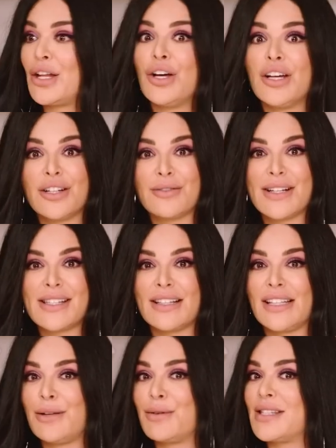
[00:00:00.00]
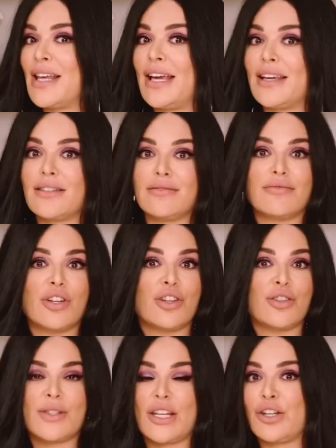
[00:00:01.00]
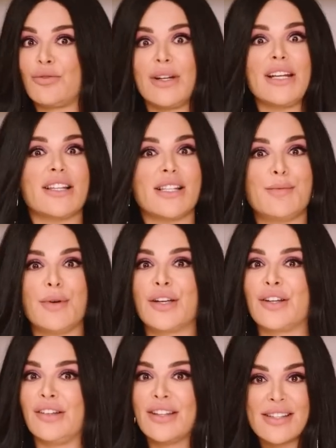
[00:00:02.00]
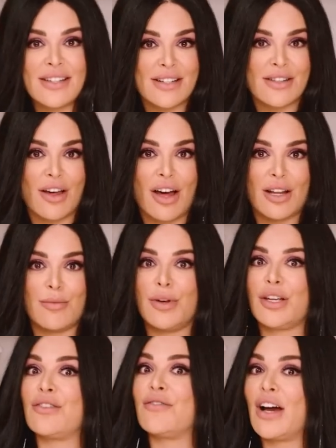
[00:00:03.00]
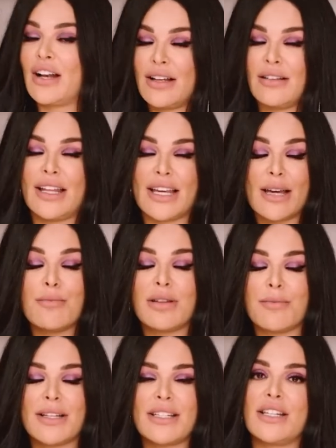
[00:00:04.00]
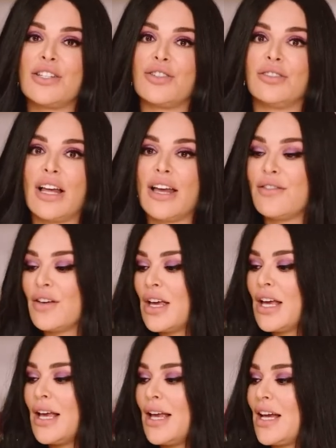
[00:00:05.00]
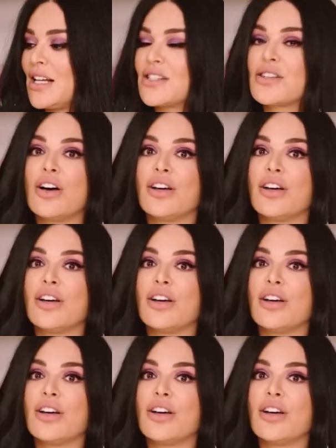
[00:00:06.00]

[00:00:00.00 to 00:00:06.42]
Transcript: And Huda recently was like, she's like, you're reading this book, you're listening to the audiobook, you've gotta like implement it into your life. And it's